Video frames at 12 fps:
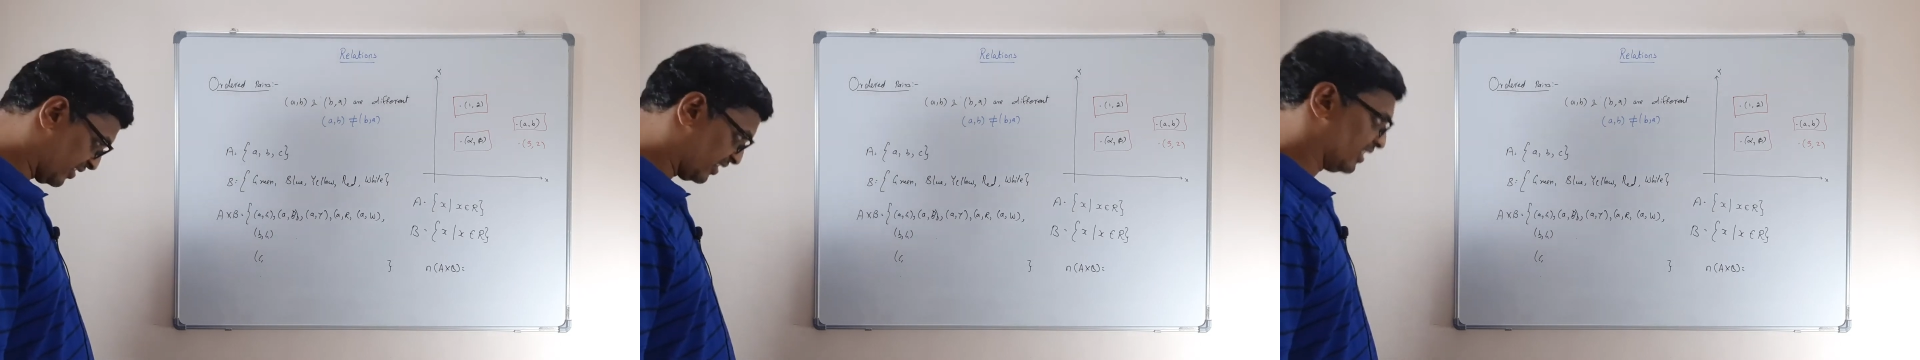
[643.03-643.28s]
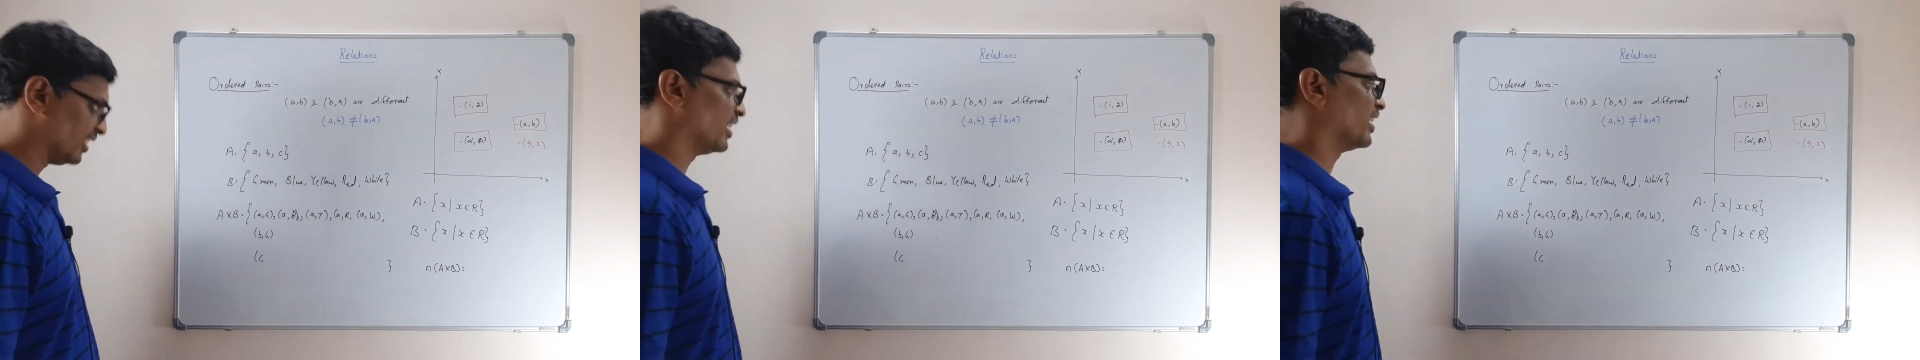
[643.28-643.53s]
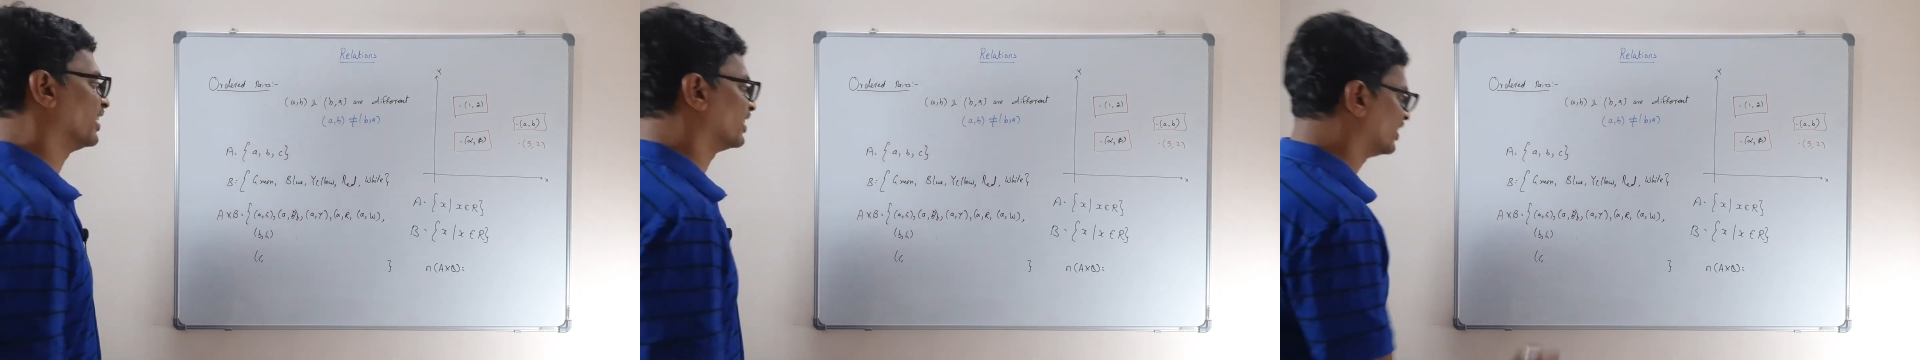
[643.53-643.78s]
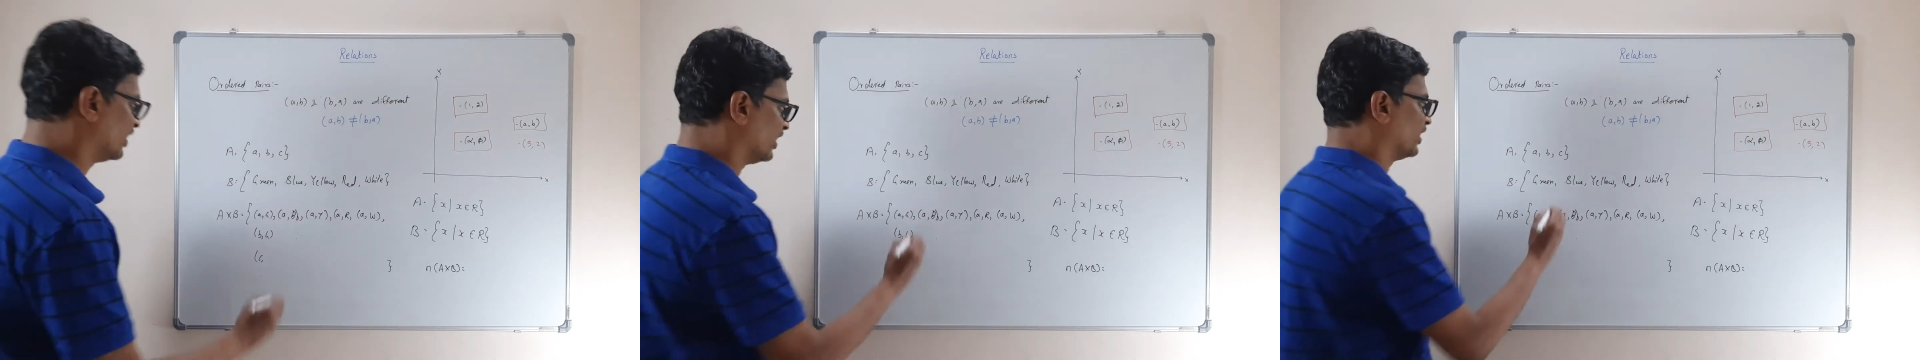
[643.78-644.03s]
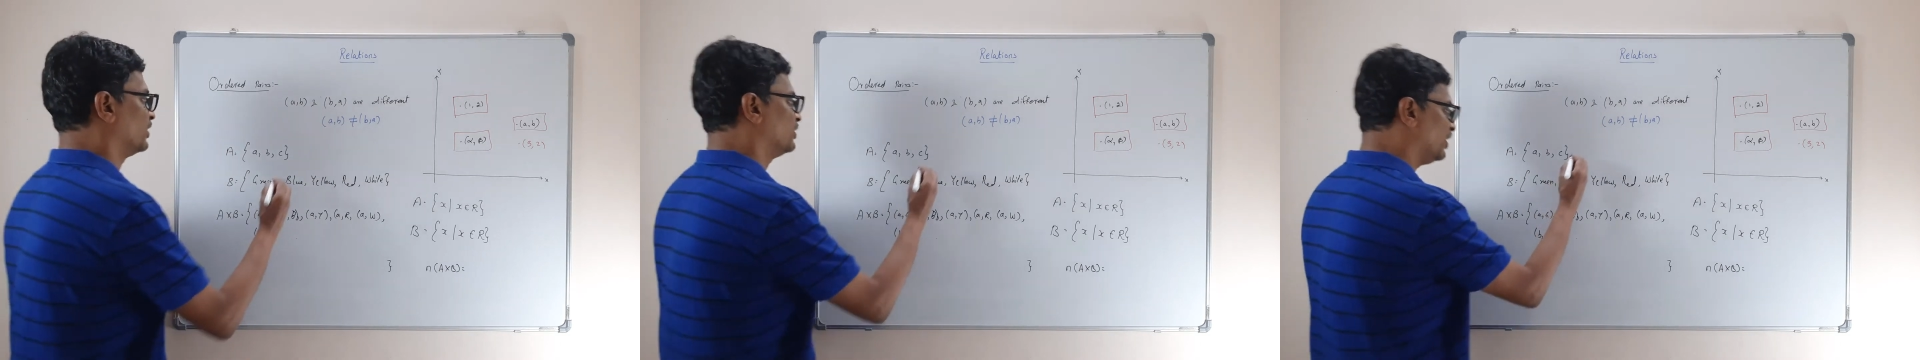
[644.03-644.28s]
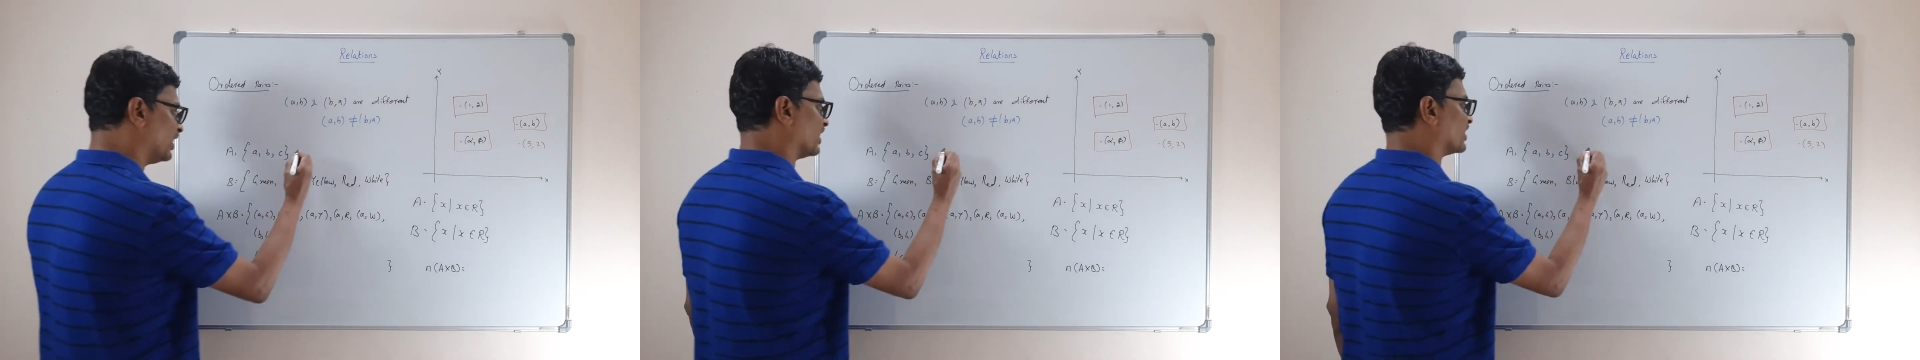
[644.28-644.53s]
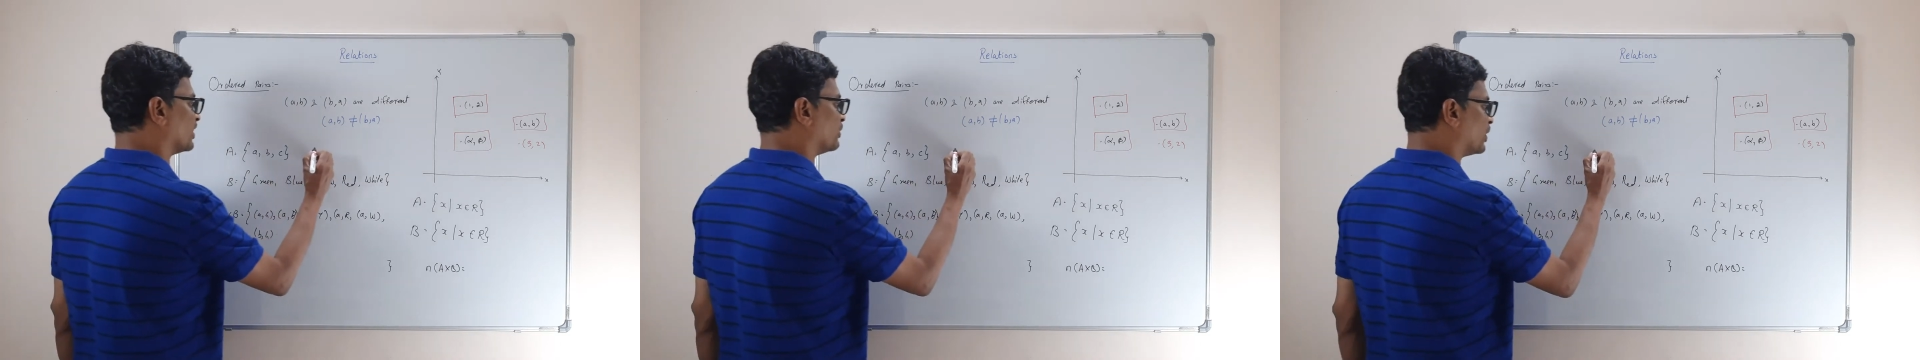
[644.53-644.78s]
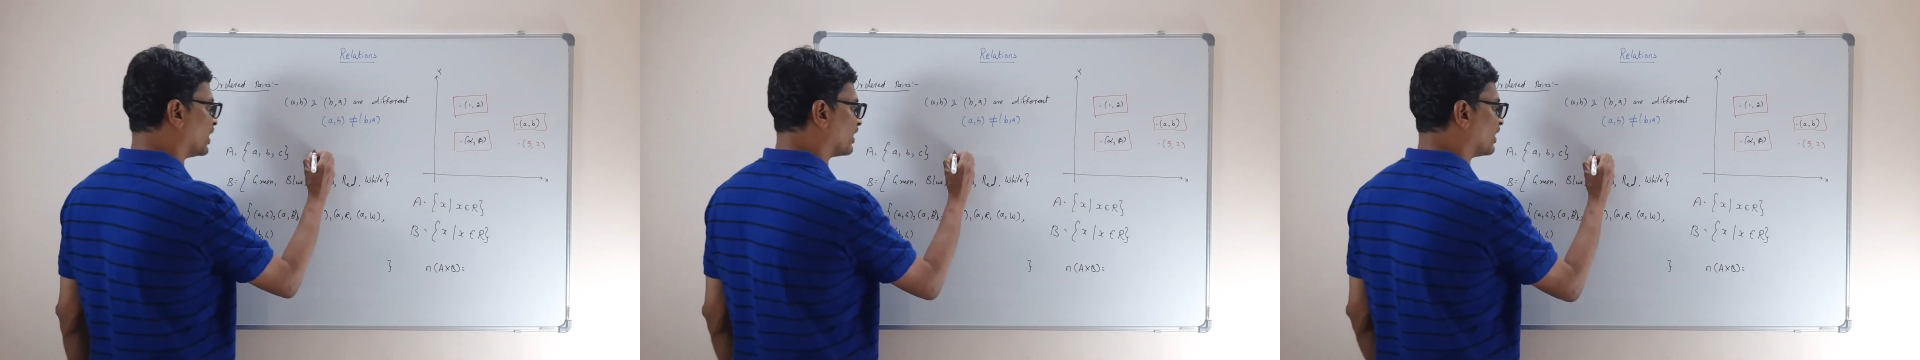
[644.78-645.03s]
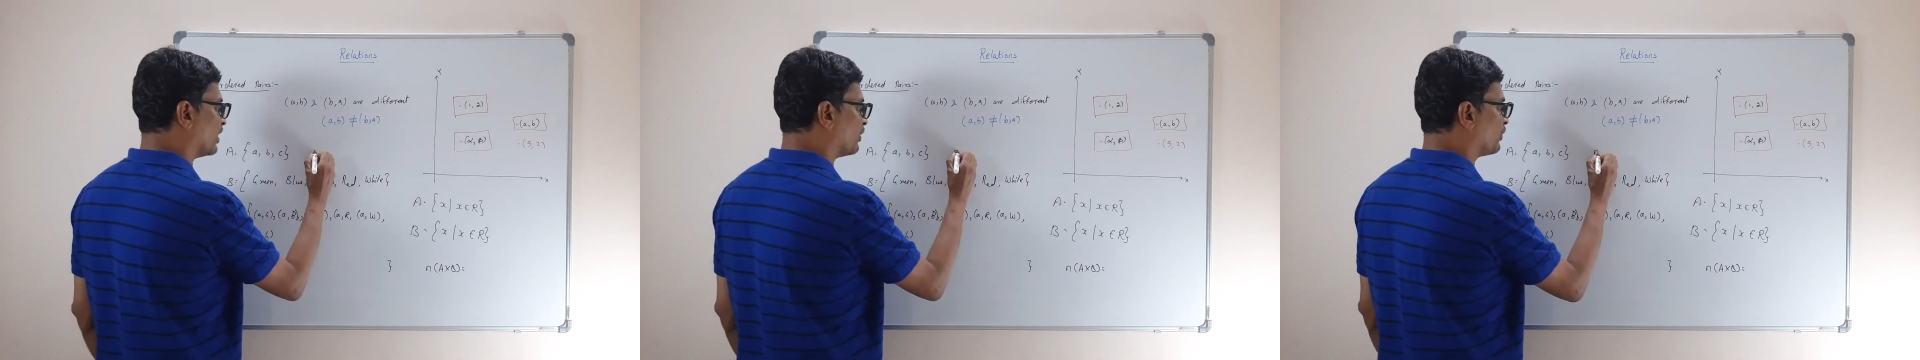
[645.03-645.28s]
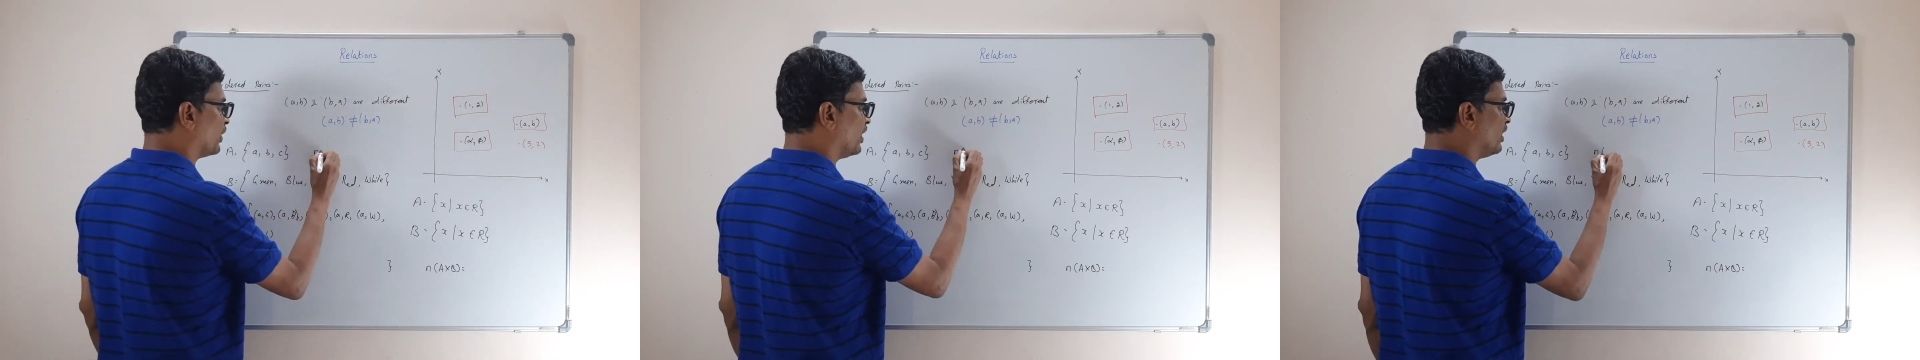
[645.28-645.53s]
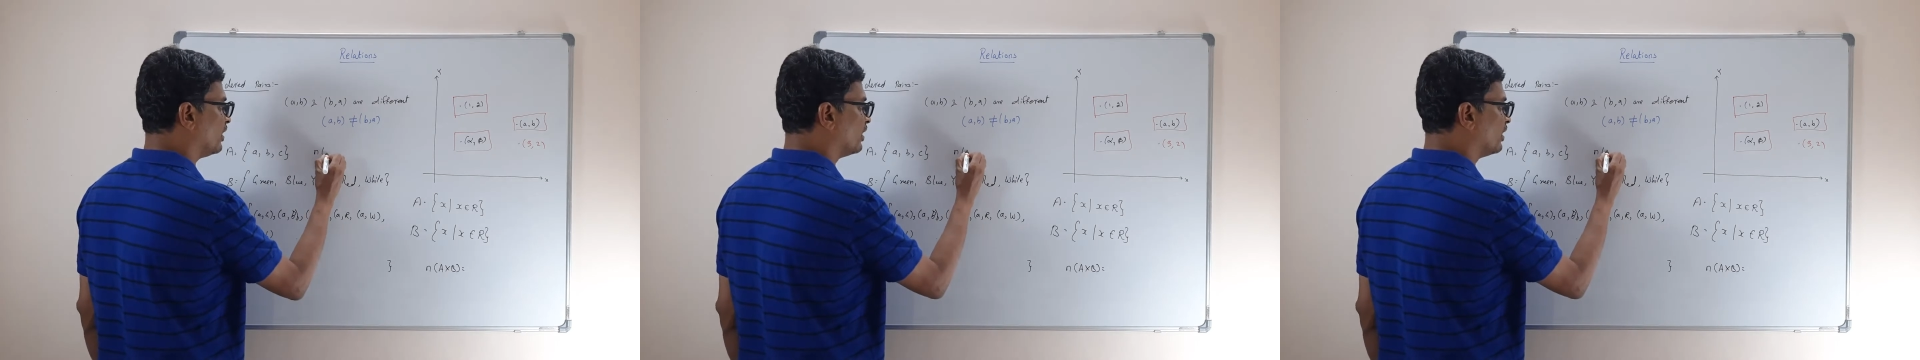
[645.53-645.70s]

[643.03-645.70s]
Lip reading: Correct, correct. So let us say, what is n of A?